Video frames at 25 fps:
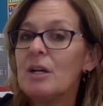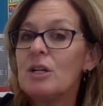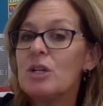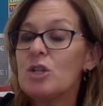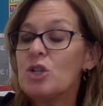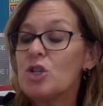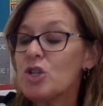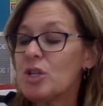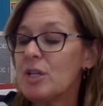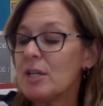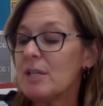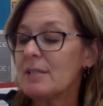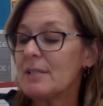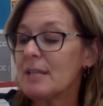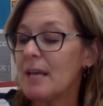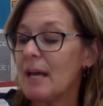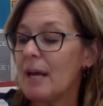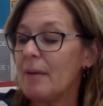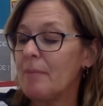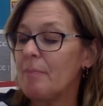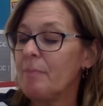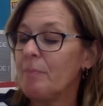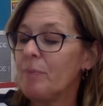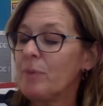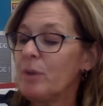She
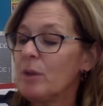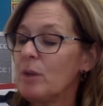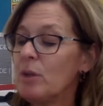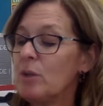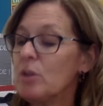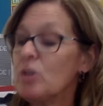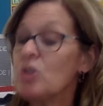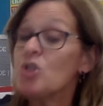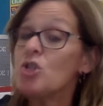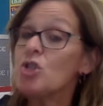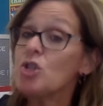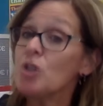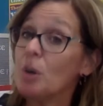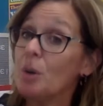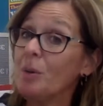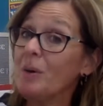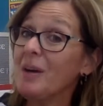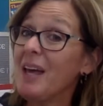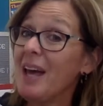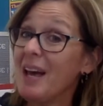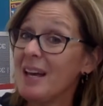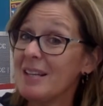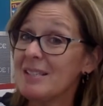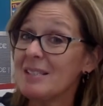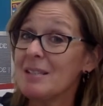said, Joey
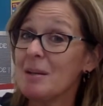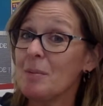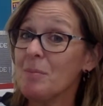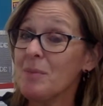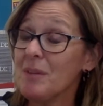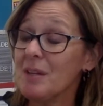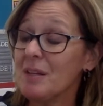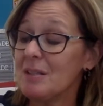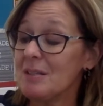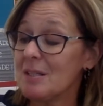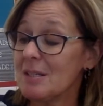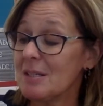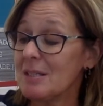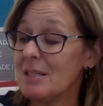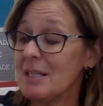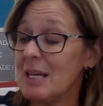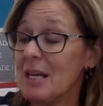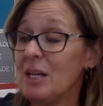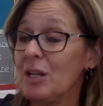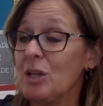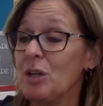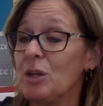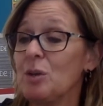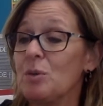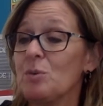has something to
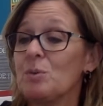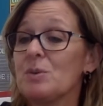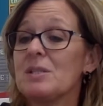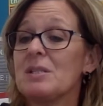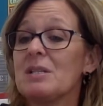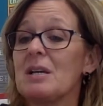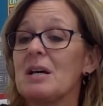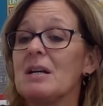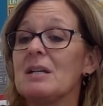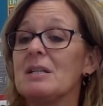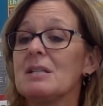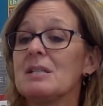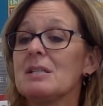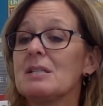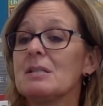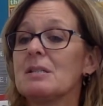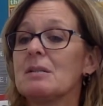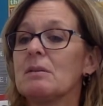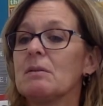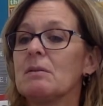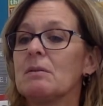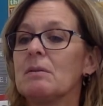say to you, Suds.